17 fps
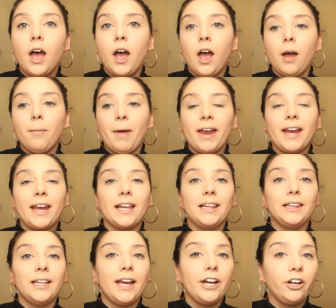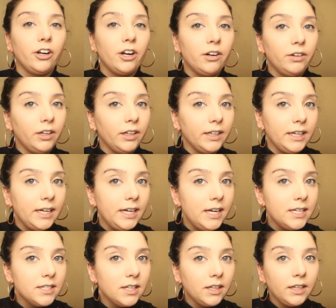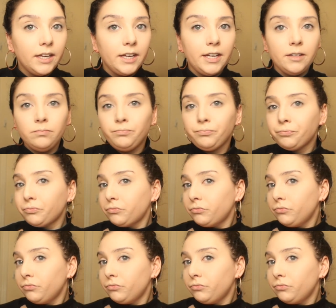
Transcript: I can layer it really easily,